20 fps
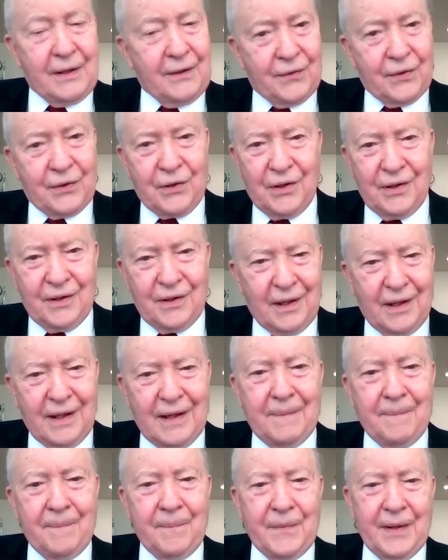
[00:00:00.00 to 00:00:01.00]
difficult
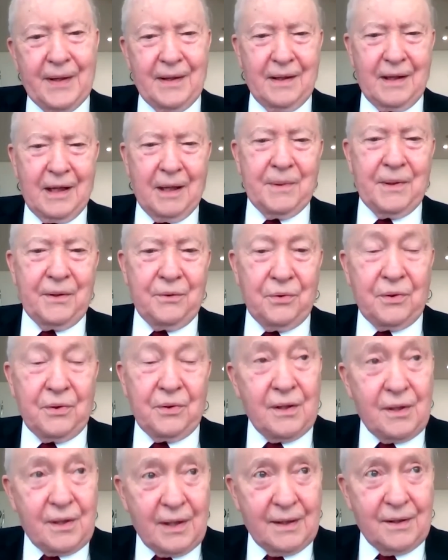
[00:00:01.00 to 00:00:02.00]
time coming to
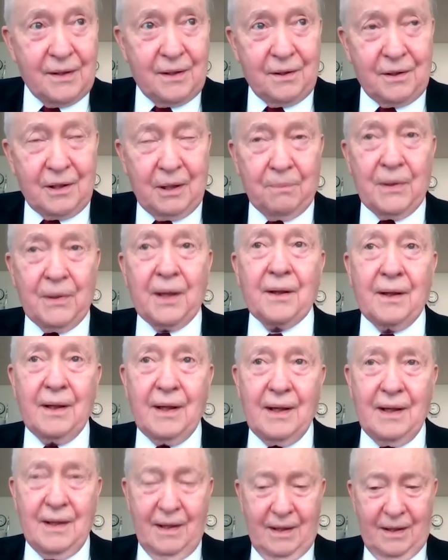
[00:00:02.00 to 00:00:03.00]
consensus
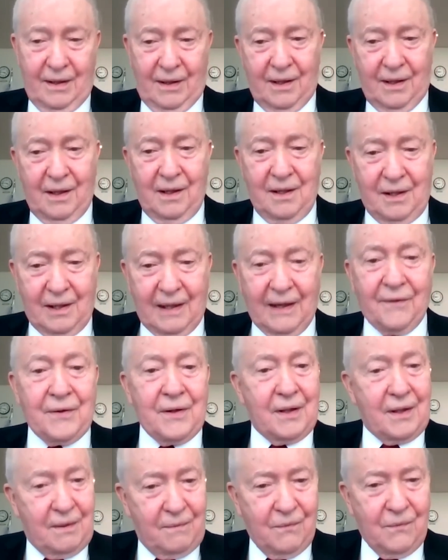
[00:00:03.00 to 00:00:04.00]
among the
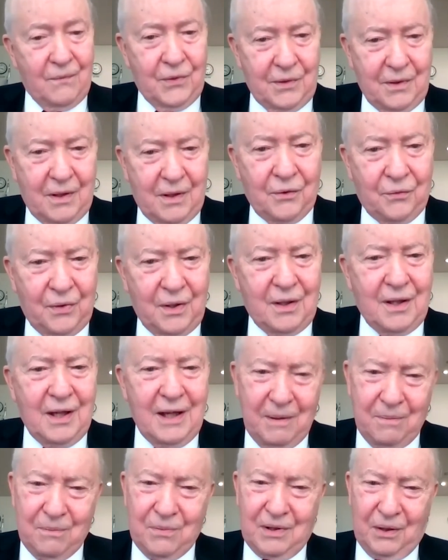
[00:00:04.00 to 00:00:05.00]
seven country
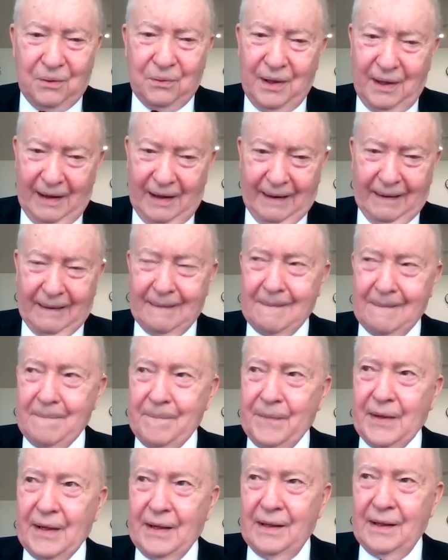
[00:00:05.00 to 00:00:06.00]
teams that we had.
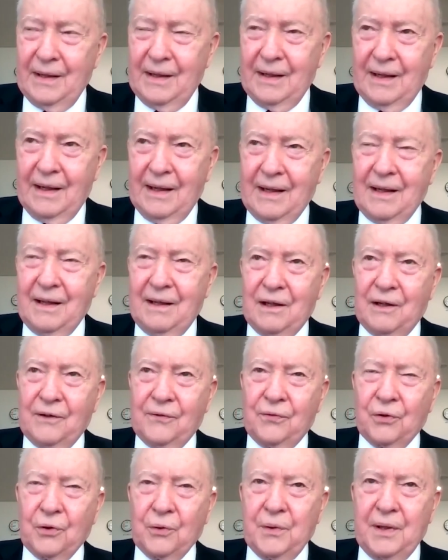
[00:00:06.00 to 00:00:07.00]
And
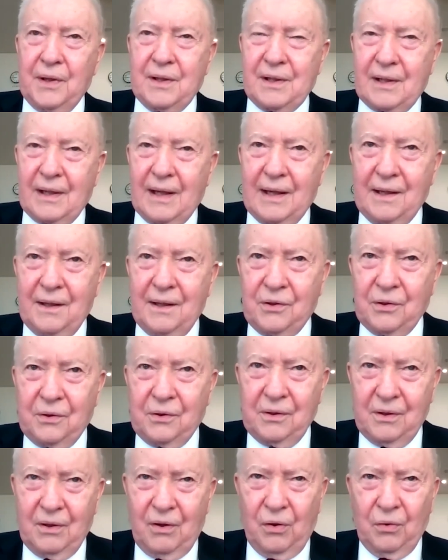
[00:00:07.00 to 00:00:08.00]
therefore, we decided
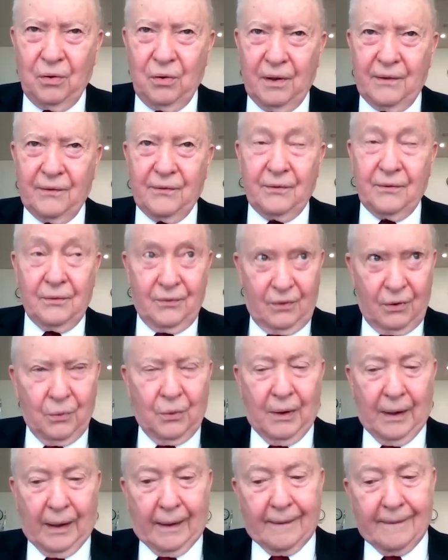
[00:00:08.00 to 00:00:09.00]
to hold it for a
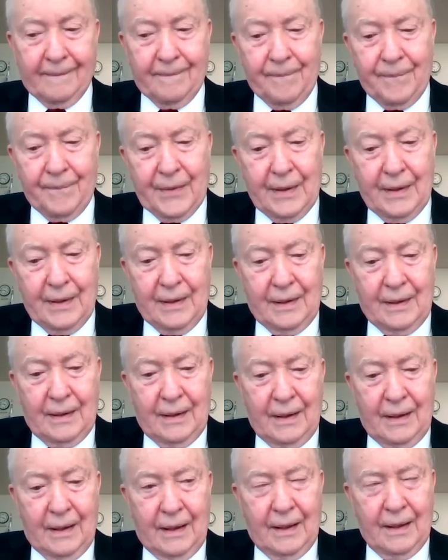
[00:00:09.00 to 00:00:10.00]
while.
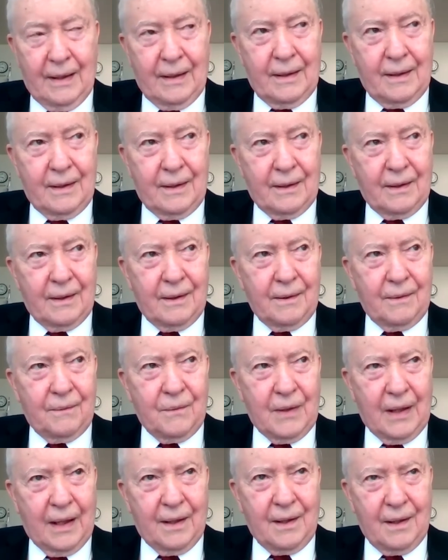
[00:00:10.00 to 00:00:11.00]
And
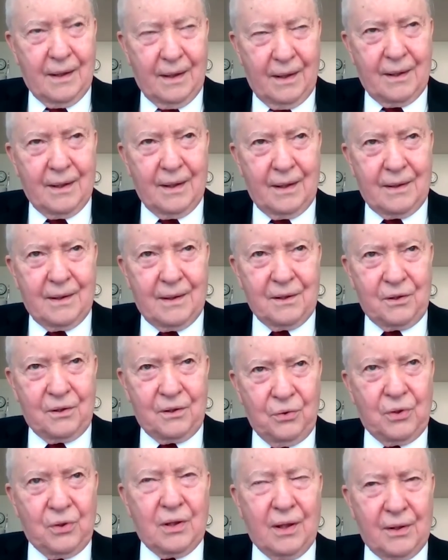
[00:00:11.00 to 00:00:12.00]
I think
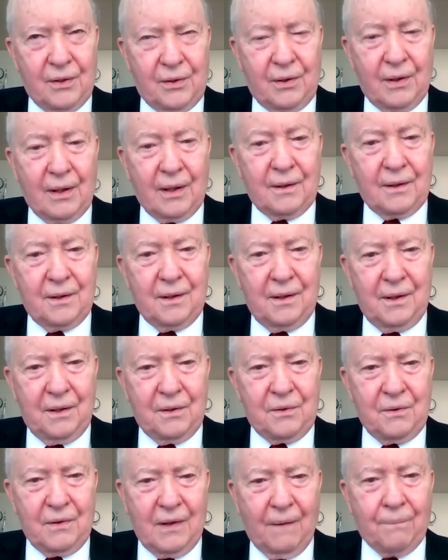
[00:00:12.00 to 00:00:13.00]
this new construct
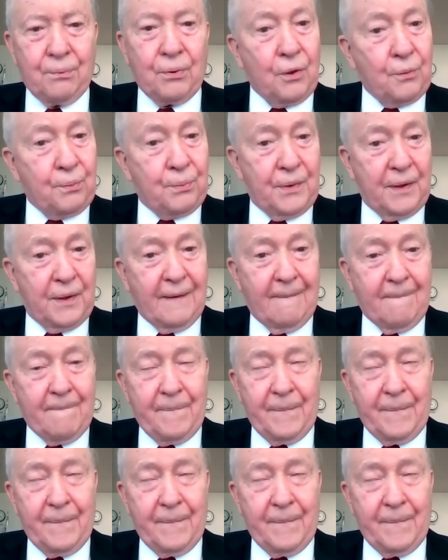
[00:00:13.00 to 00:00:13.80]
is appropriate.